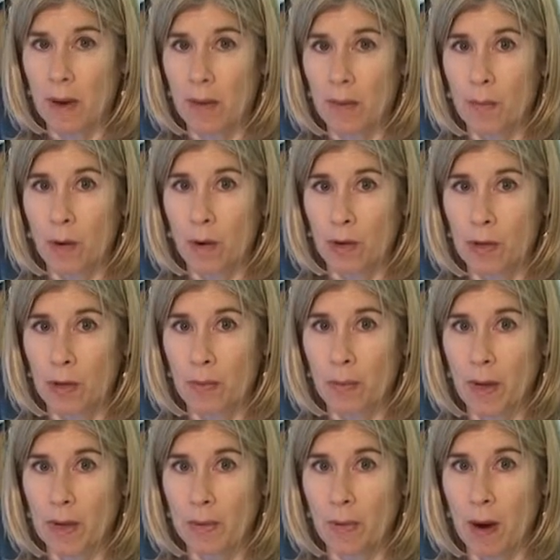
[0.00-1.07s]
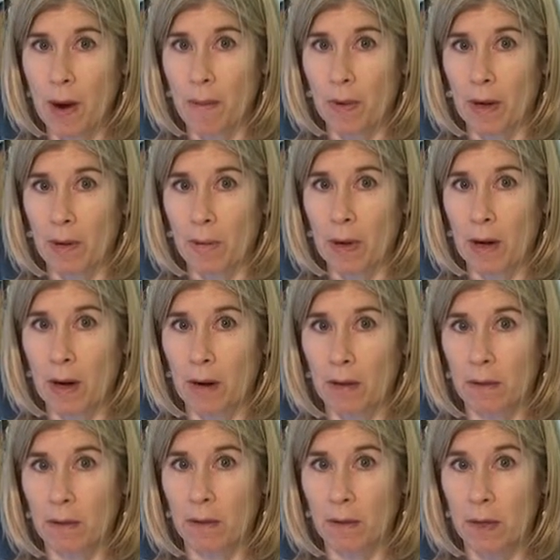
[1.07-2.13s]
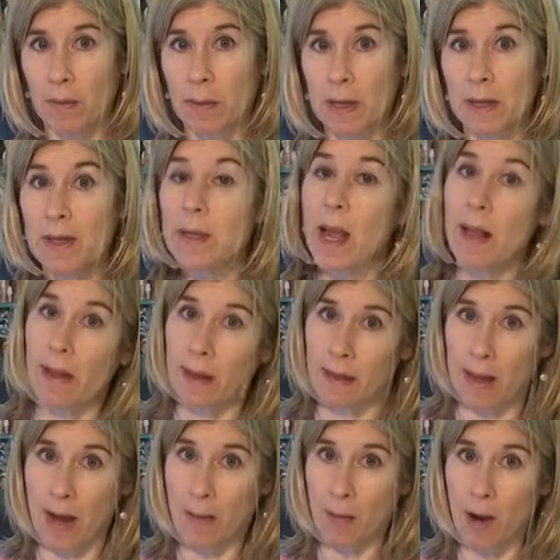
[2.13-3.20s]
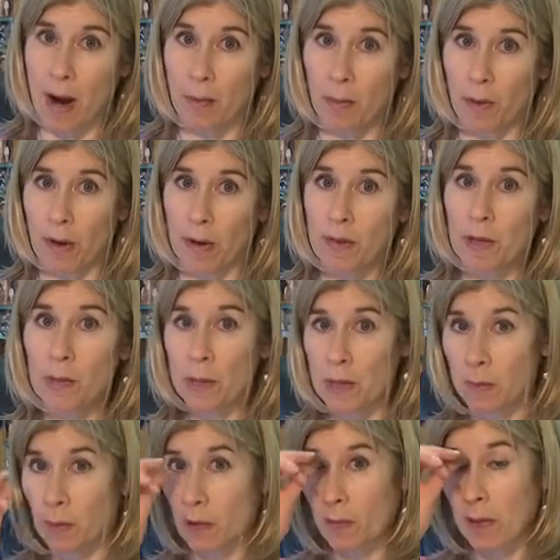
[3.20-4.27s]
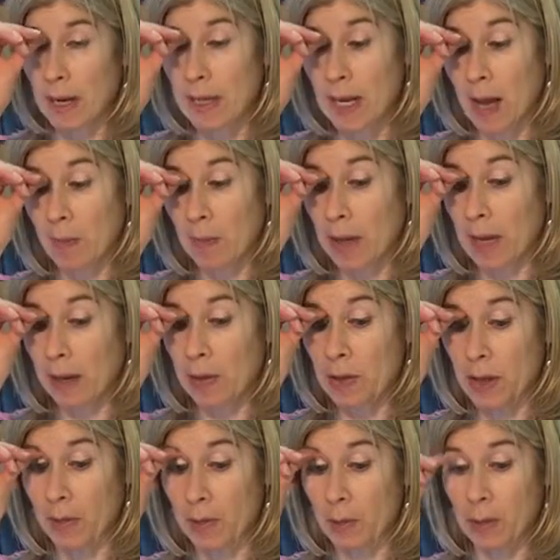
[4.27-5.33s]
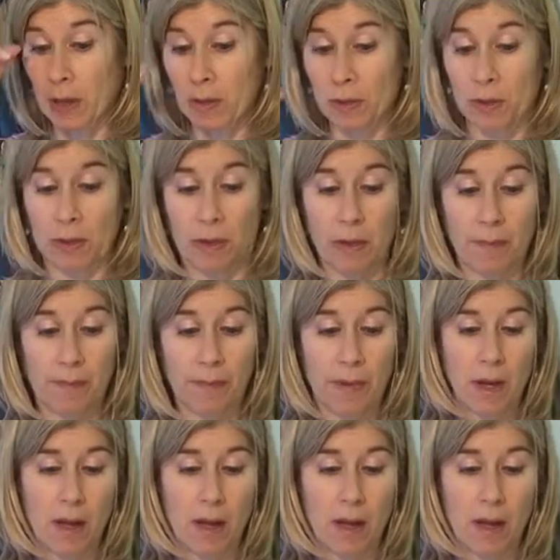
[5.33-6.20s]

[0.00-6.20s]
by the board surplus property. We are going to be selling that property. This was approved by town meeting several years ago.